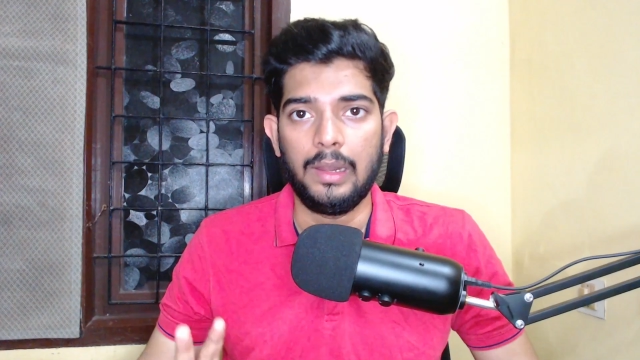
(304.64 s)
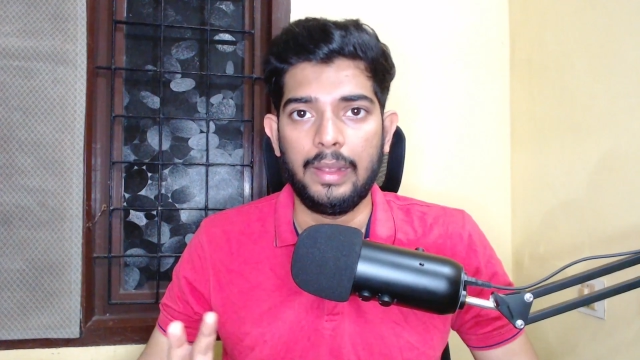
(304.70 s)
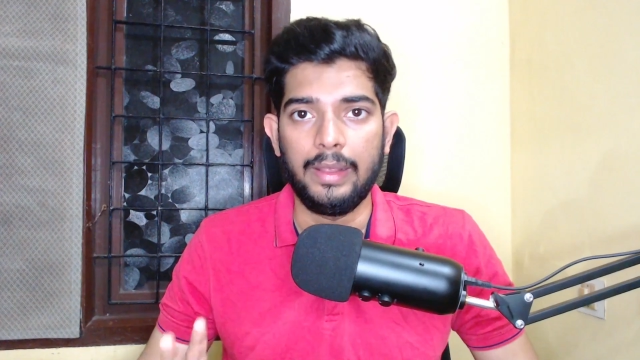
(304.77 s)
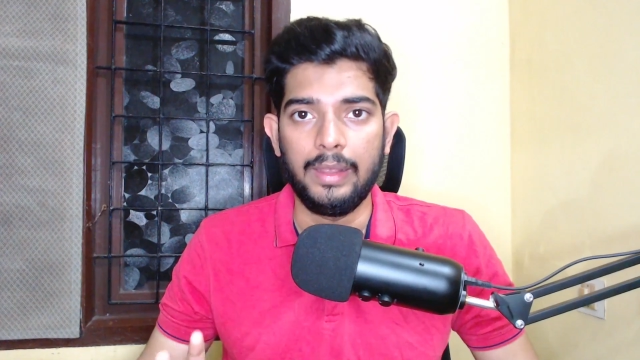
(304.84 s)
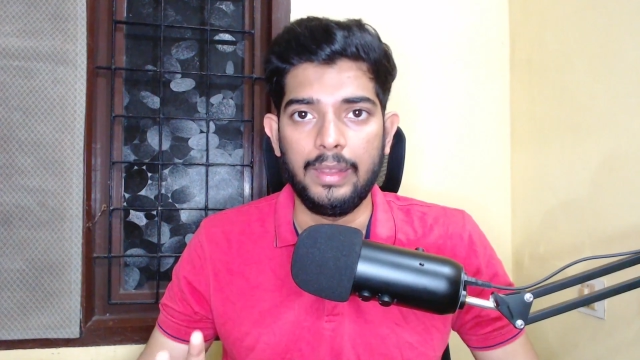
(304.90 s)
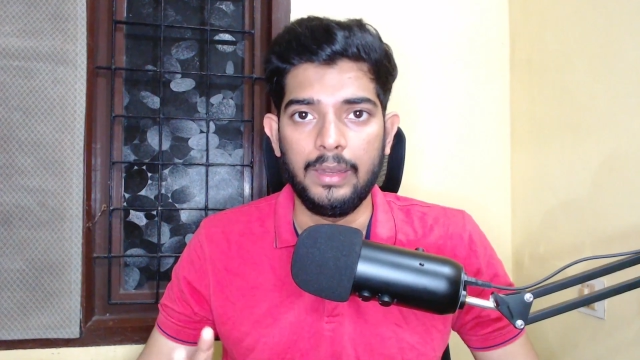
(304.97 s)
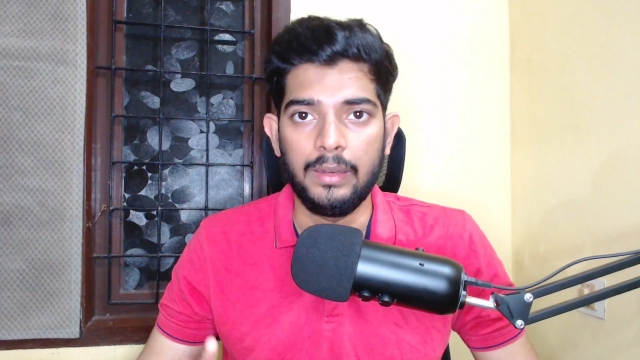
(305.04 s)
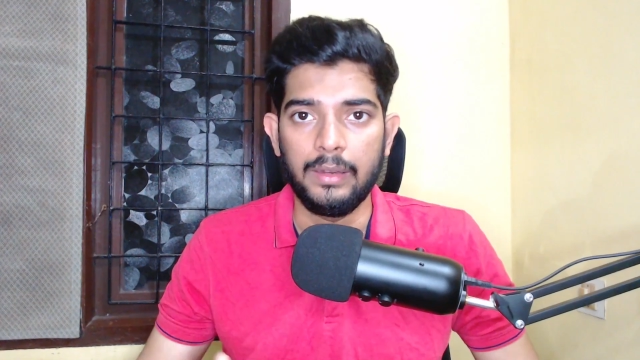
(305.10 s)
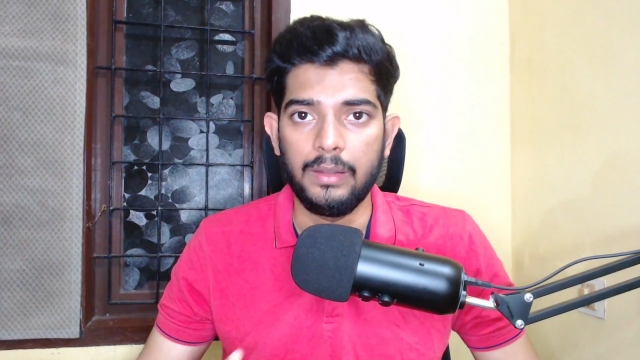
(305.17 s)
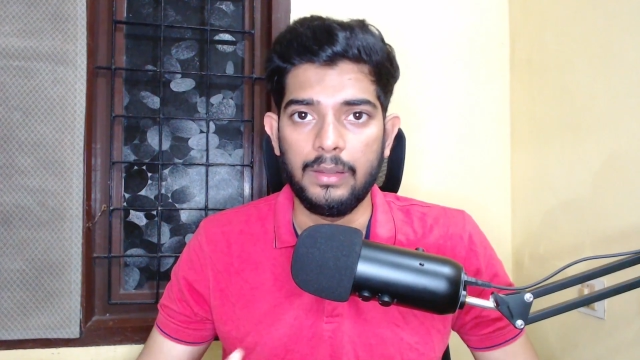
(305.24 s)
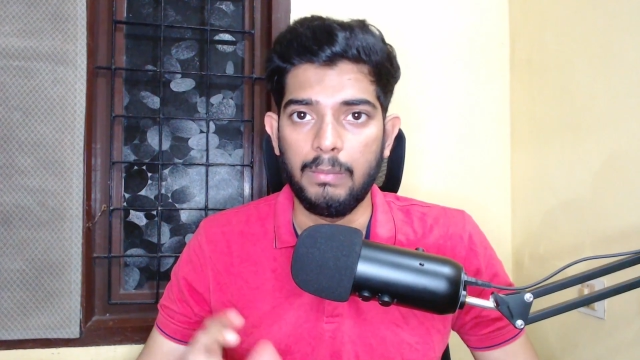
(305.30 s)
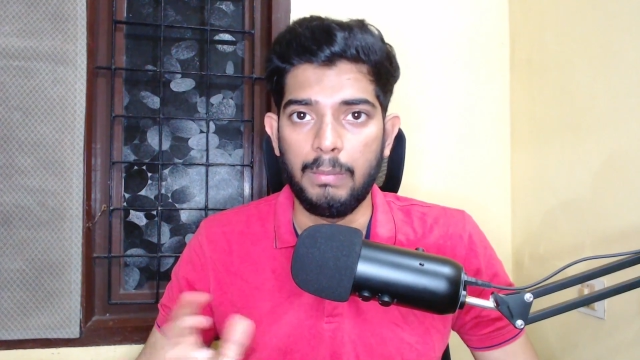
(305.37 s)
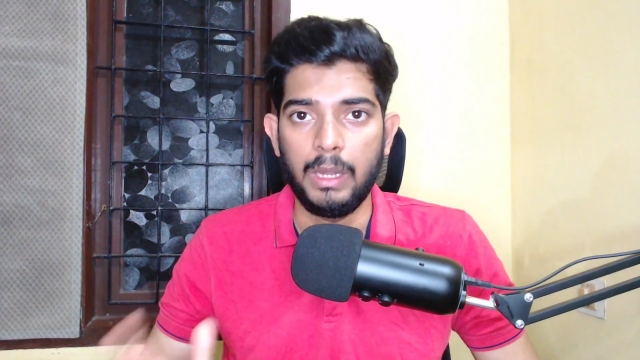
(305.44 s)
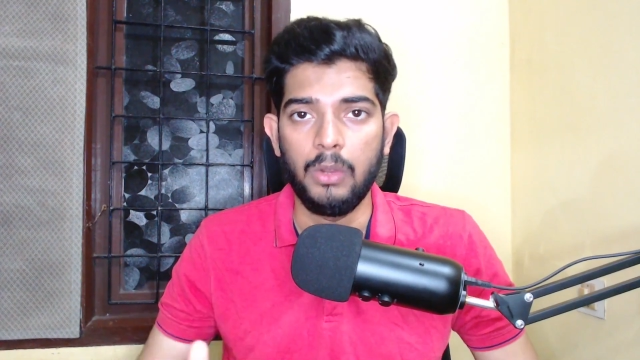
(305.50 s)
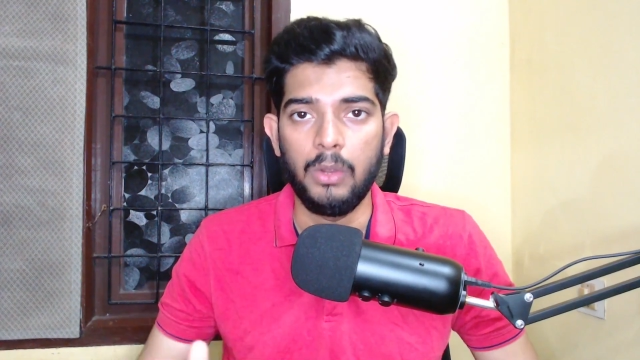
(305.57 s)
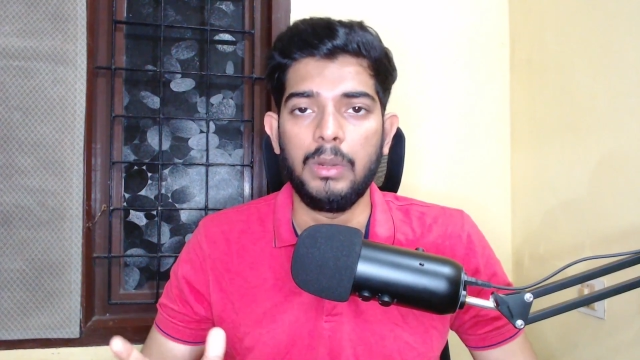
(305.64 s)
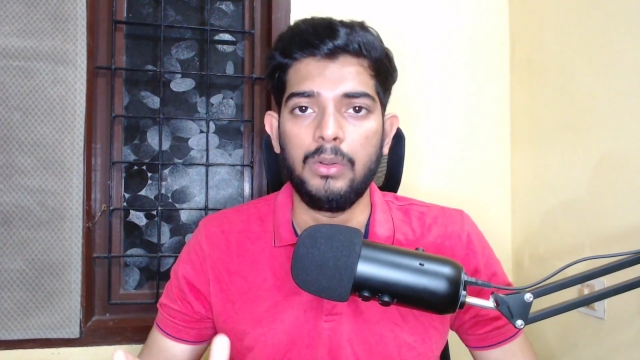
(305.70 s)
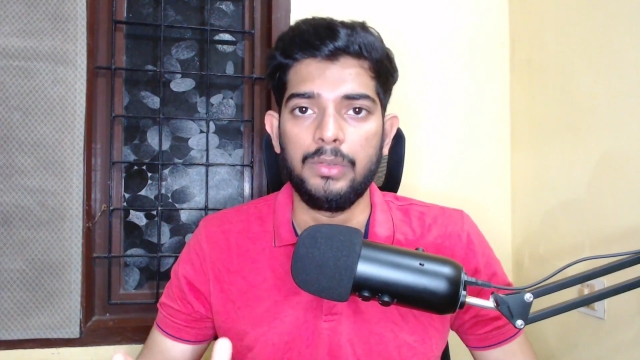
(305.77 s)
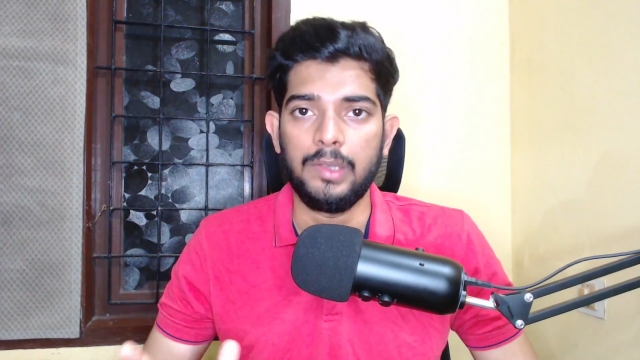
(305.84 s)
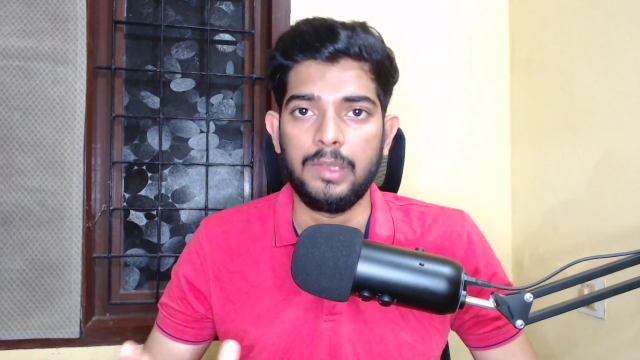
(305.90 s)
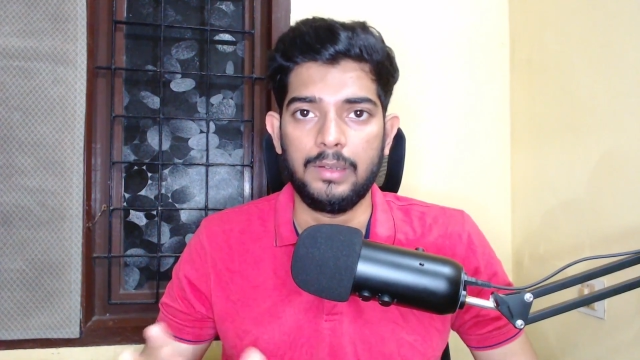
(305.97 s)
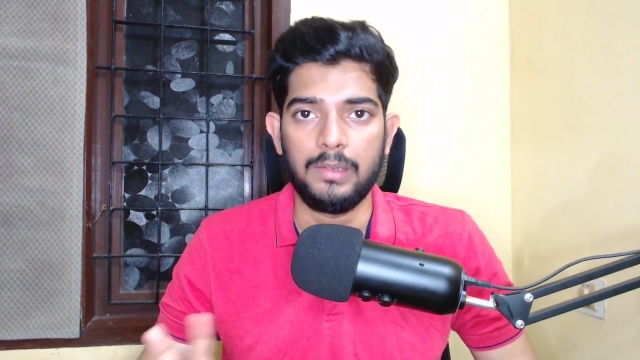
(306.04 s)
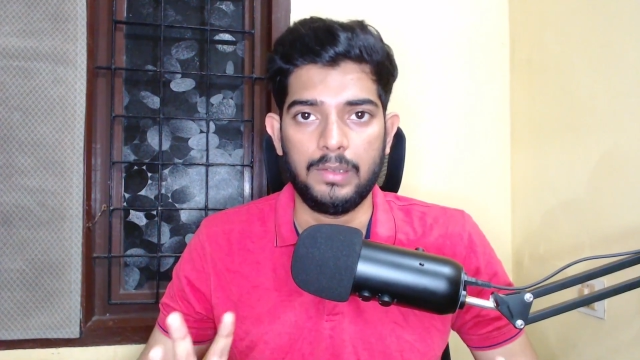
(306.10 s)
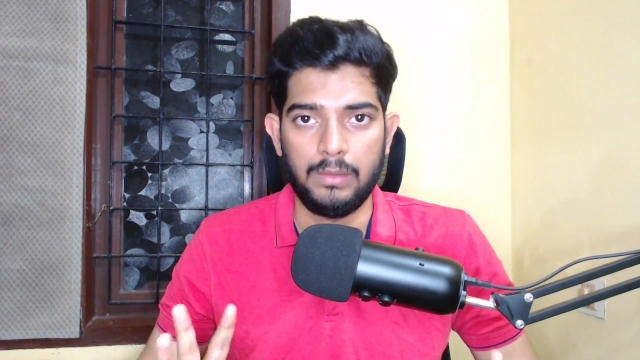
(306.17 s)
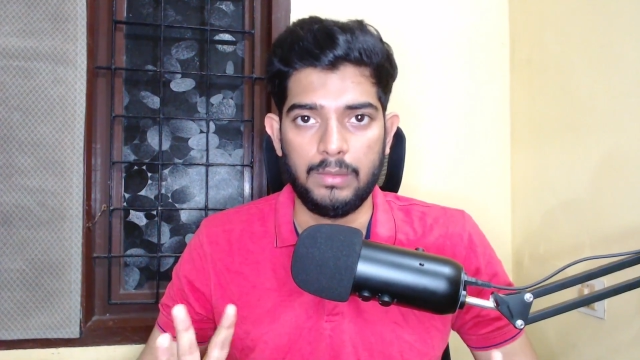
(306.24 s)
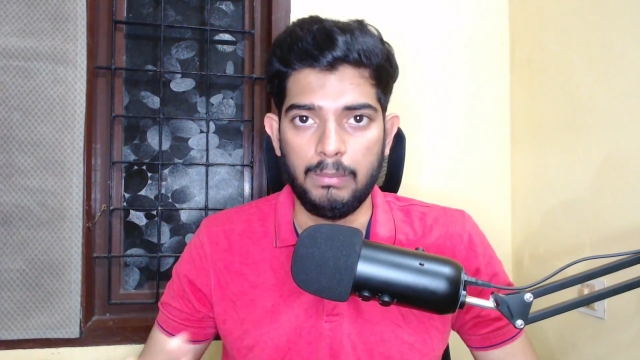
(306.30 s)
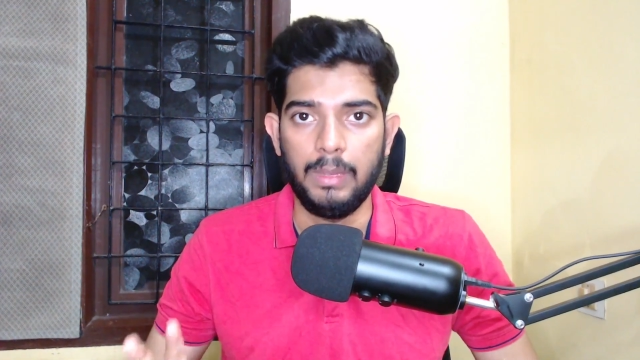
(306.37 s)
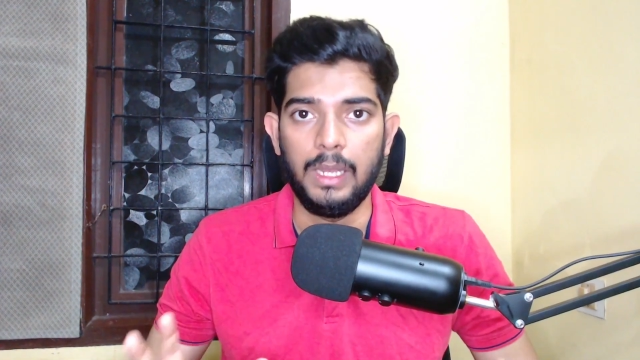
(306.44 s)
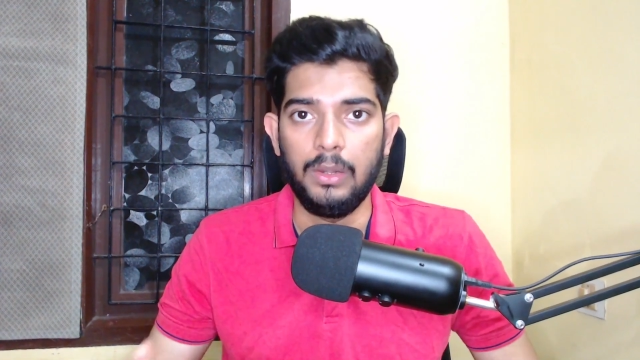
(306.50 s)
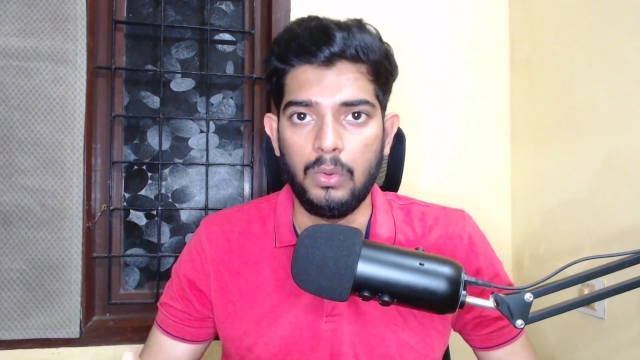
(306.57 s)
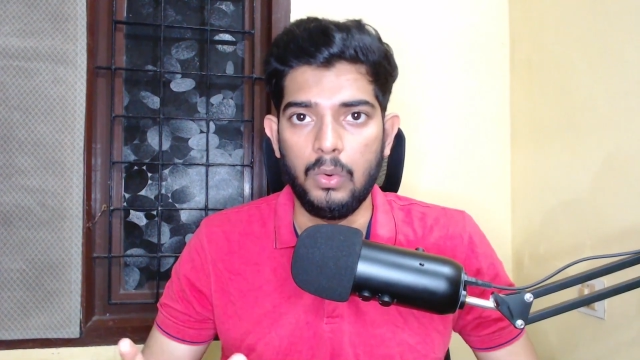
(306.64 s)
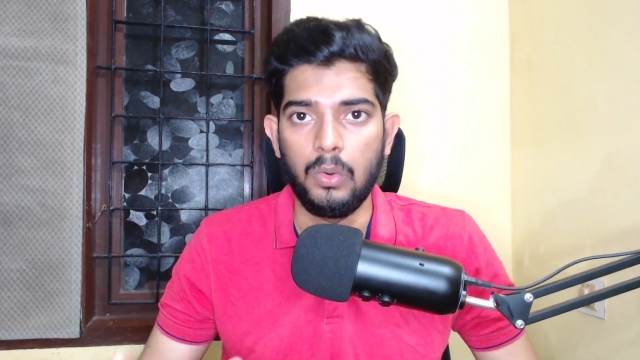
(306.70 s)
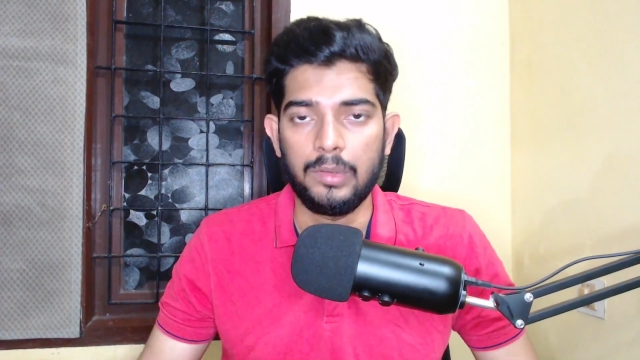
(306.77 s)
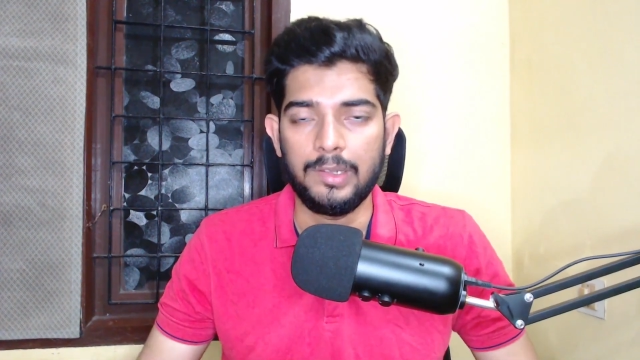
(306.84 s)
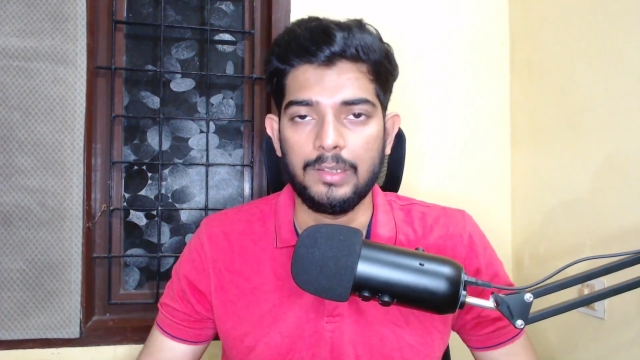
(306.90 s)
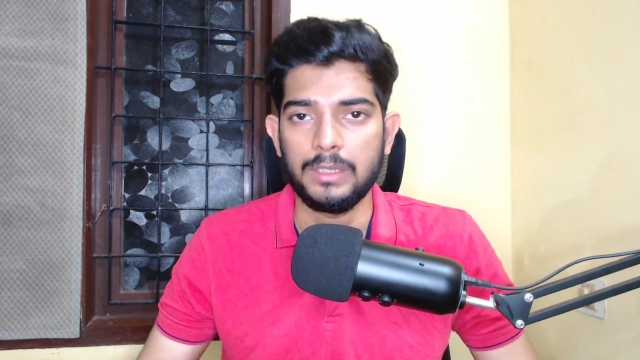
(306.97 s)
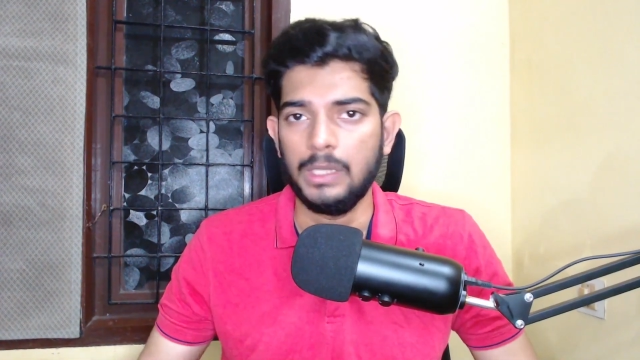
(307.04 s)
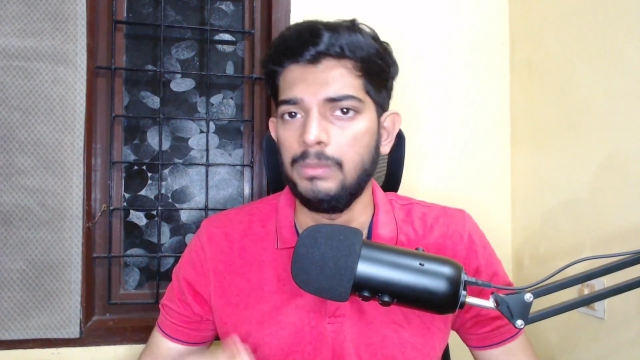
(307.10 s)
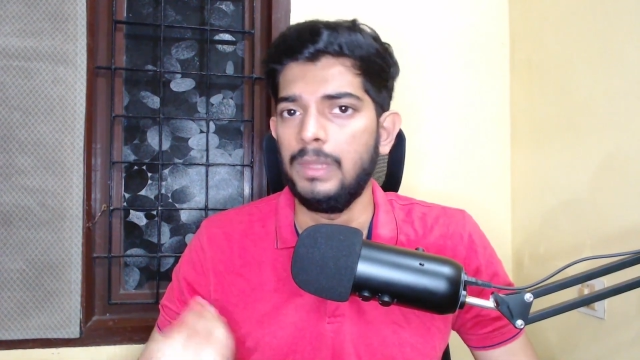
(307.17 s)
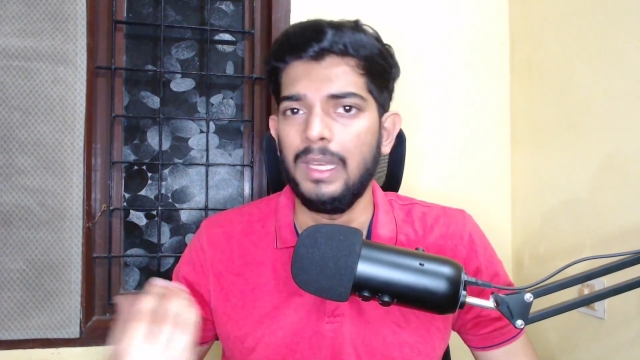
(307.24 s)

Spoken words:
in Brave browser's main core system.